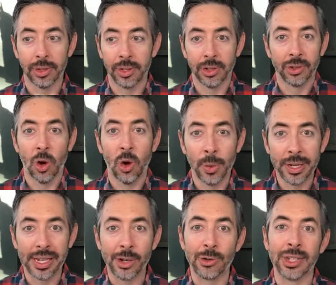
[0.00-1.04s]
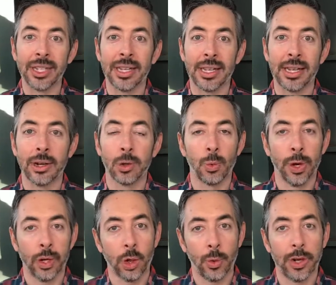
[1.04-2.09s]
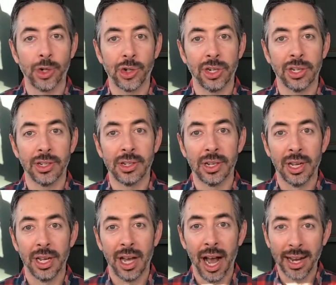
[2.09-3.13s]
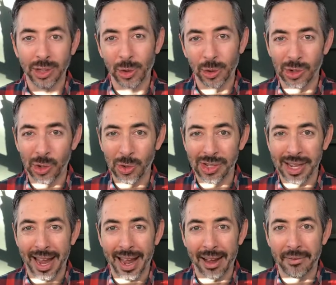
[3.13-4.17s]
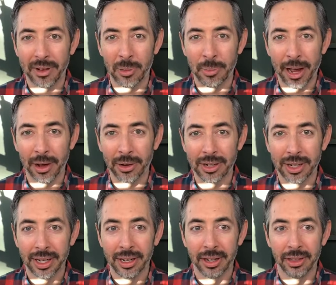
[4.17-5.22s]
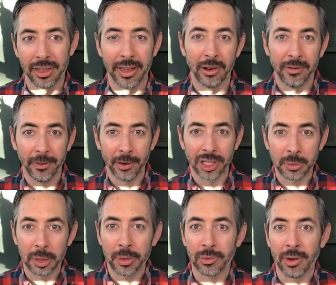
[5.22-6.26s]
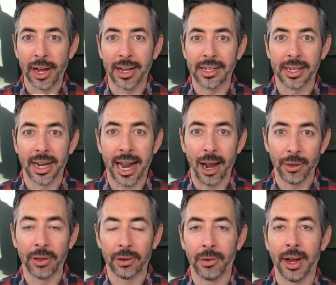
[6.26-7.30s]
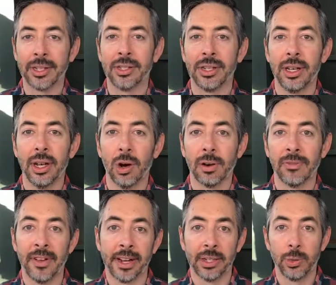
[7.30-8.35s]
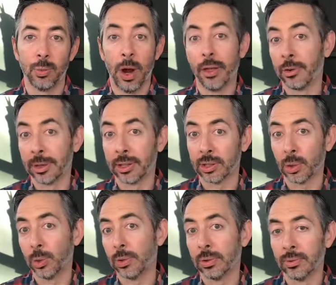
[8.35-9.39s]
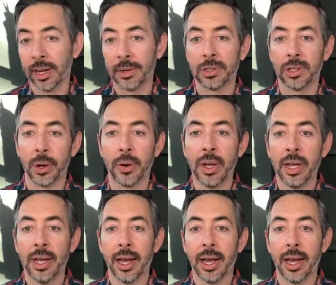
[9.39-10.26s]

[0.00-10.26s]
is always interested to hear what questions high school students have about their First Amendment rights and how their rights are affected while they're in school, right? So